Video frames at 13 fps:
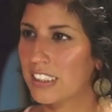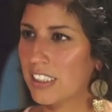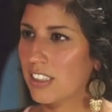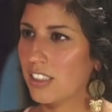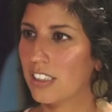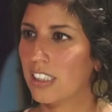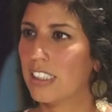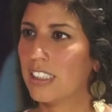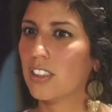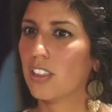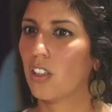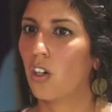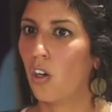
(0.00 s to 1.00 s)
It's
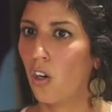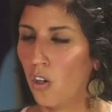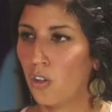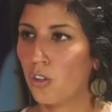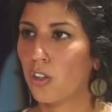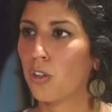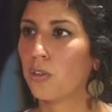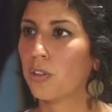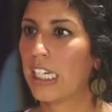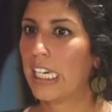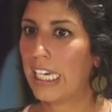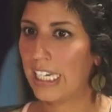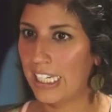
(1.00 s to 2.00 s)
all
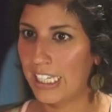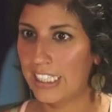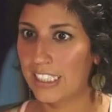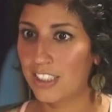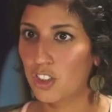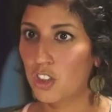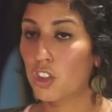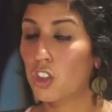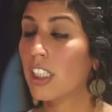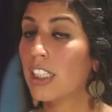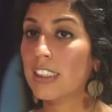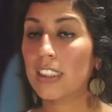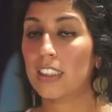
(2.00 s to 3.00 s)
okay, and it's
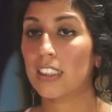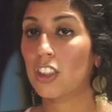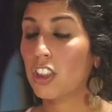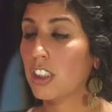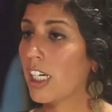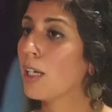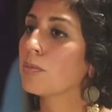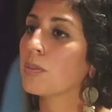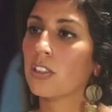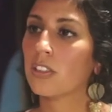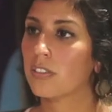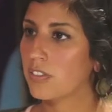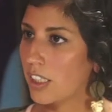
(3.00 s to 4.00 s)
just a chapter
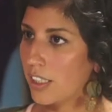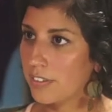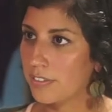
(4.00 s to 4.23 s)
of life.